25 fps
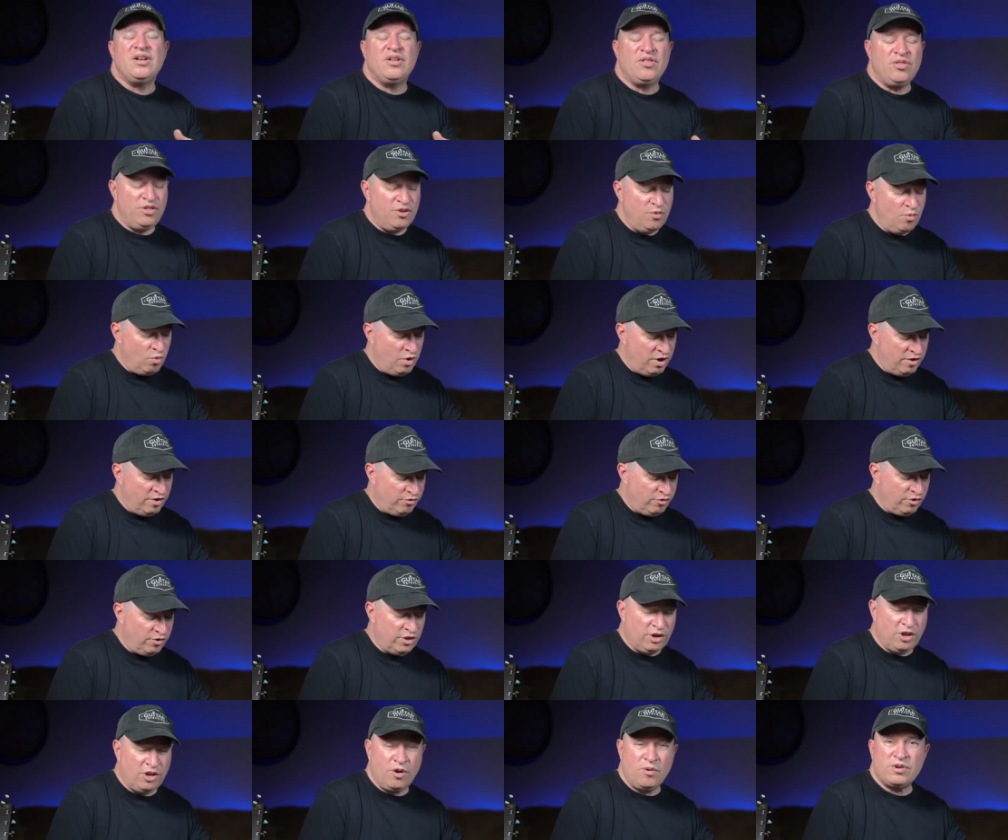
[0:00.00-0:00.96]
the one
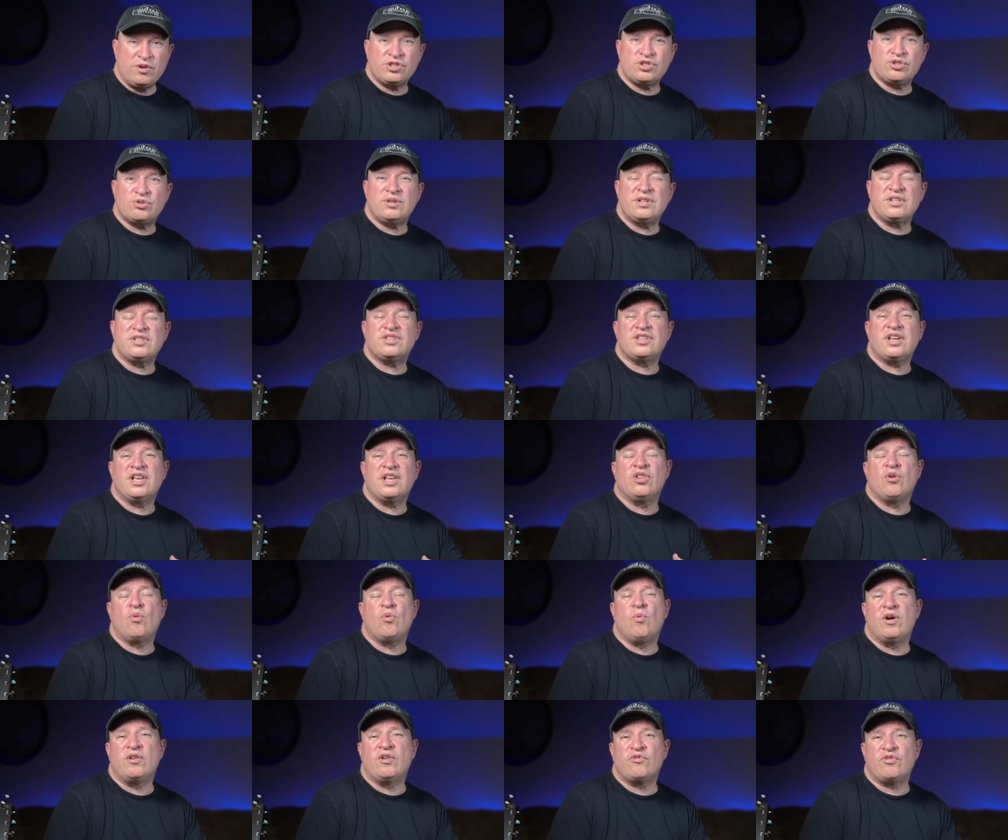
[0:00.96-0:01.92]
for the lower strings and
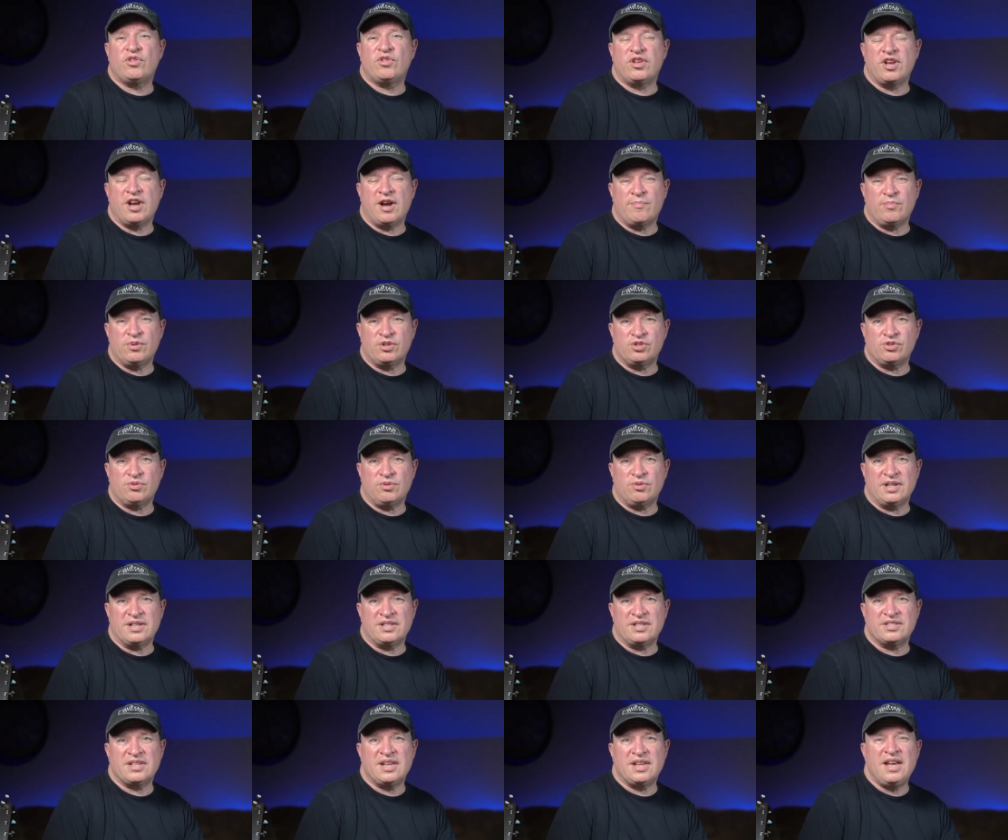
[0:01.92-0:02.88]
the one for the upper
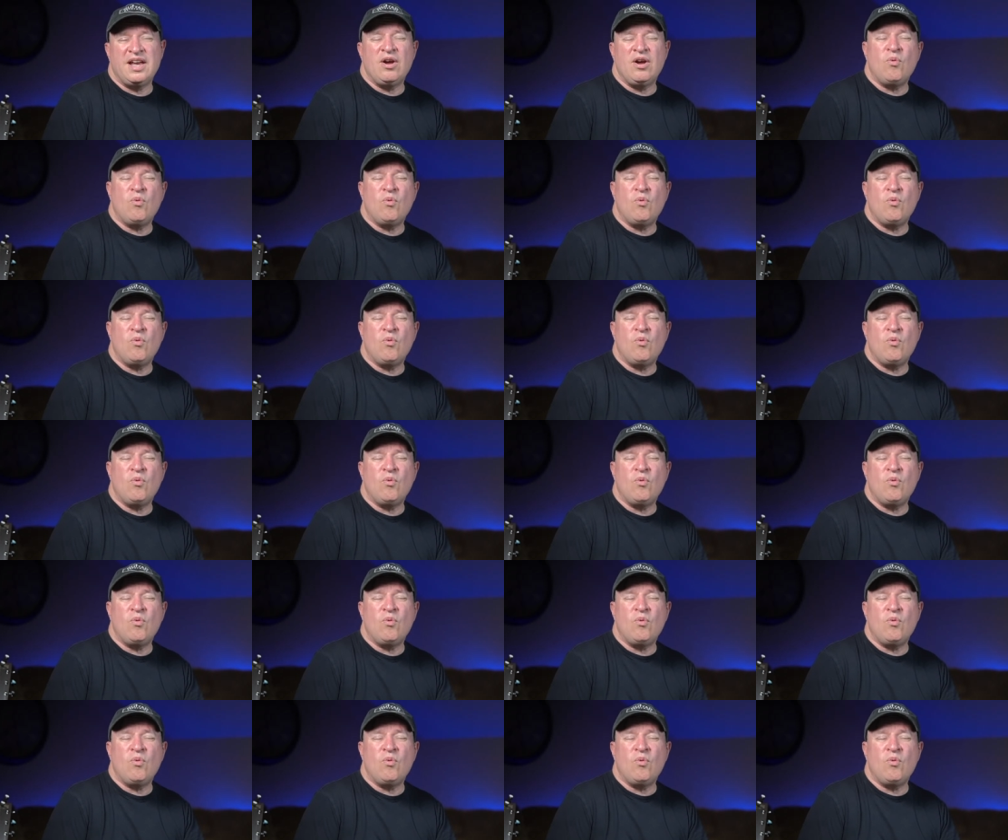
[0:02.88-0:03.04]
strings.